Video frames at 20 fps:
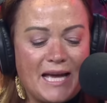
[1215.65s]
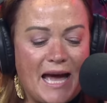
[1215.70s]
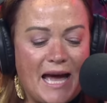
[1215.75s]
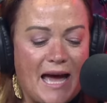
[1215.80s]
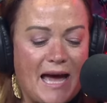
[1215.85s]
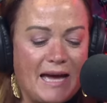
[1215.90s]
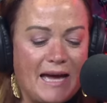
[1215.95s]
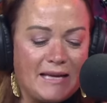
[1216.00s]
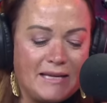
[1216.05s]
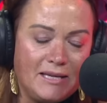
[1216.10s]

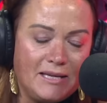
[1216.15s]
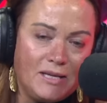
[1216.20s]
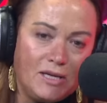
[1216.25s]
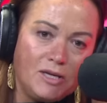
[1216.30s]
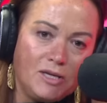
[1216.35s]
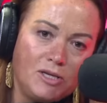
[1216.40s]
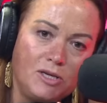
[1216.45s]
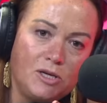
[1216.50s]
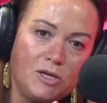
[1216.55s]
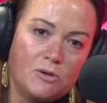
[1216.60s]
Uh,
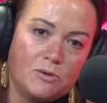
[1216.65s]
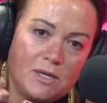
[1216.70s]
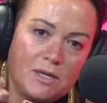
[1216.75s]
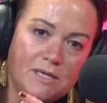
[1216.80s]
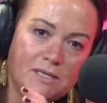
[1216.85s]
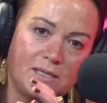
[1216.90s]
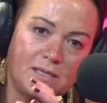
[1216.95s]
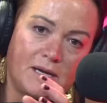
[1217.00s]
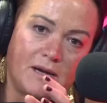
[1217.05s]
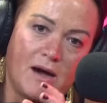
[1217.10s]
you know the
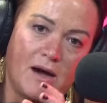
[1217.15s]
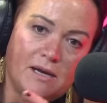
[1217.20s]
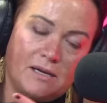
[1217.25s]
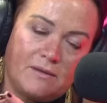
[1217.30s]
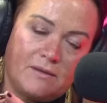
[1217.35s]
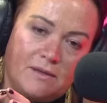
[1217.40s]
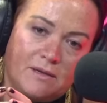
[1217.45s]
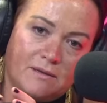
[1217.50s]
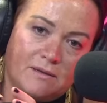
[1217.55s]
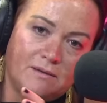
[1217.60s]
the kind
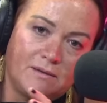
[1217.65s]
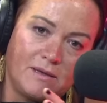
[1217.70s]
of the,